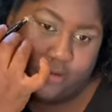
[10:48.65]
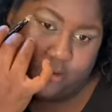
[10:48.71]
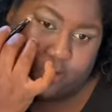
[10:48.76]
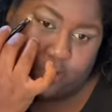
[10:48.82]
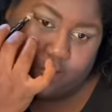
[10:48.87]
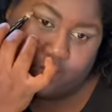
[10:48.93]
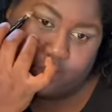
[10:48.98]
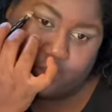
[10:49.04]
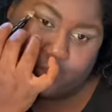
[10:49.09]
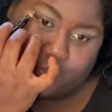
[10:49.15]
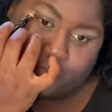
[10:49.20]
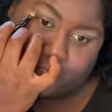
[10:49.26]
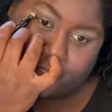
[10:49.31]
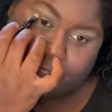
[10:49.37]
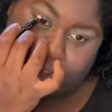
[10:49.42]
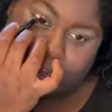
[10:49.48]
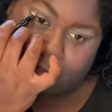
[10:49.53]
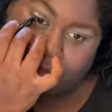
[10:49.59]

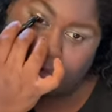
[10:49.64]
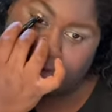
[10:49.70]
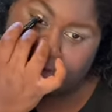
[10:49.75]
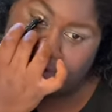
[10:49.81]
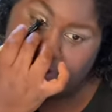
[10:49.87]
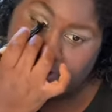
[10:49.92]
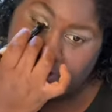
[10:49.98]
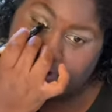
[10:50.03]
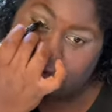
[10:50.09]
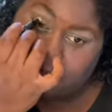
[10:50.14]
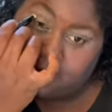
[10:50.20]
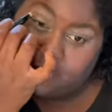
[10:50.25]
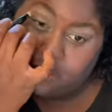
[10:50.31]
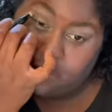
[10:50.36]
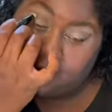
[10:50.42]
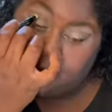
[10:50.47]
larger here, so